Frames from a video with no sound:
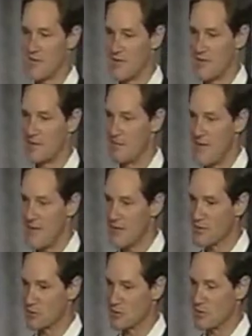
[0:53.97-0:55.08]
then make
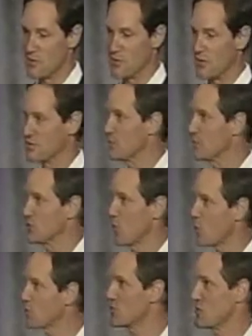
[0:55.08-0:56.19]
those communities move
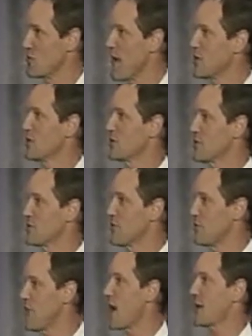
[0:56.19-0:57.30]
towards you? How do you get them to
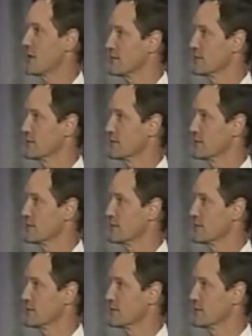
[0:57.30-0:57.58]
flock?